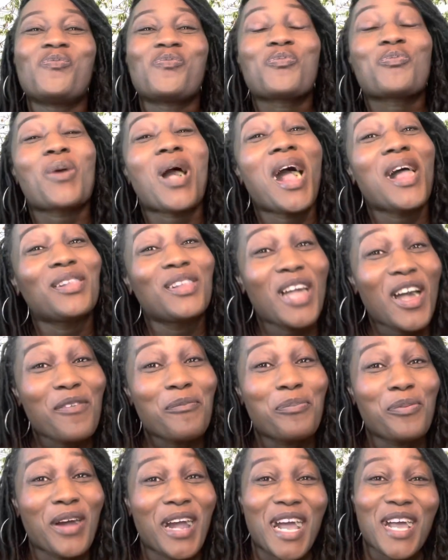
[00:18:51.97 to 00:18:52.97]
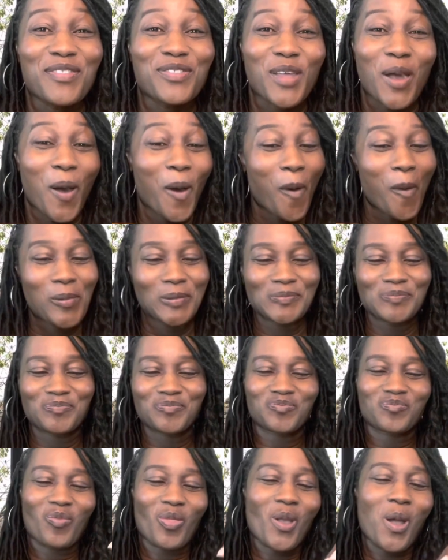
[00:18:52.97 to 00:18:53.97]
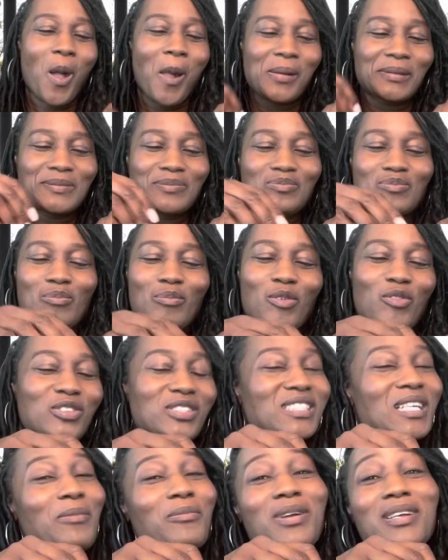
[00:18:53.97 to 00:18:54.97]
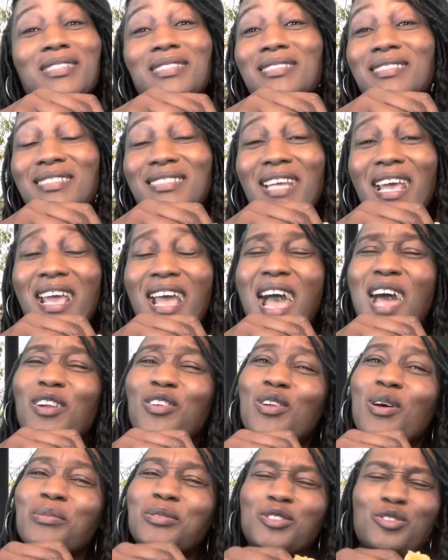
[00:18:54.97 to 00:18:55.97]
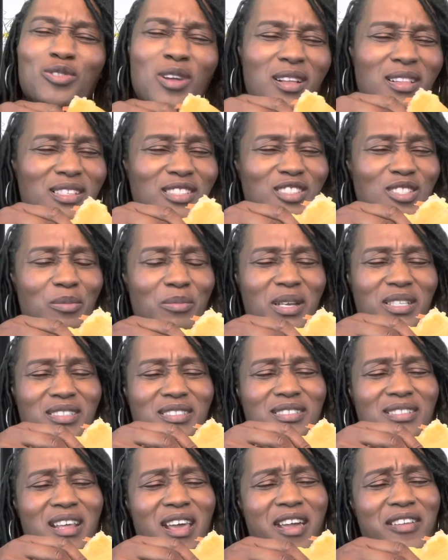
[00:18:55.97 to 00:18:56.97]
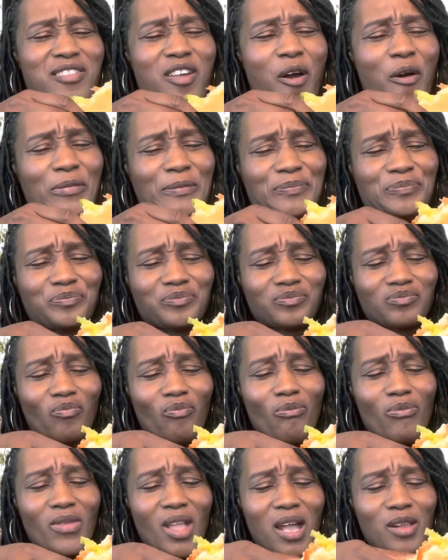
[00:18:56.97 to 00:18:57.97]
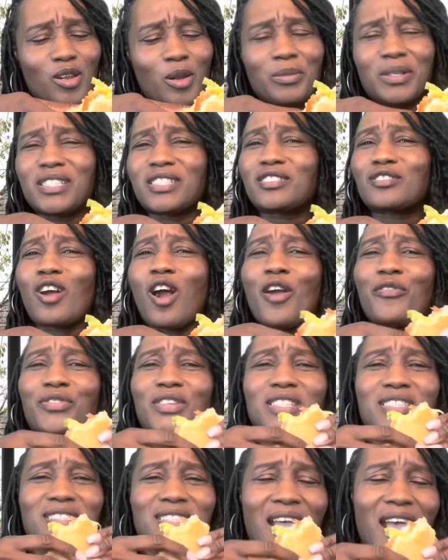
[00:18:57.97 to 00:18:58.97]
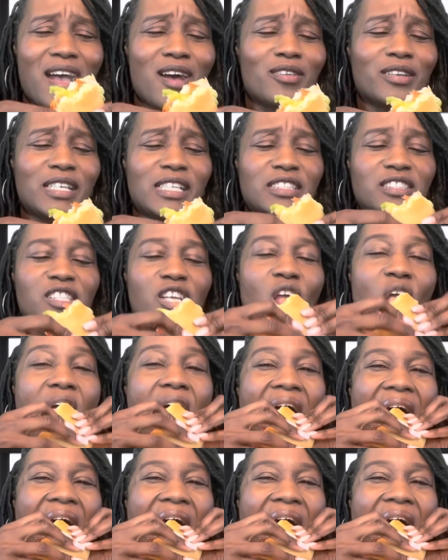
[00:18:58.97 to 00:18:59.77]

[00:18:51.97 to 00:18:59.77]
But I love bread, though. For some reason today, I don't know, I'm struggling so much today, though. I normally scarf this down easy.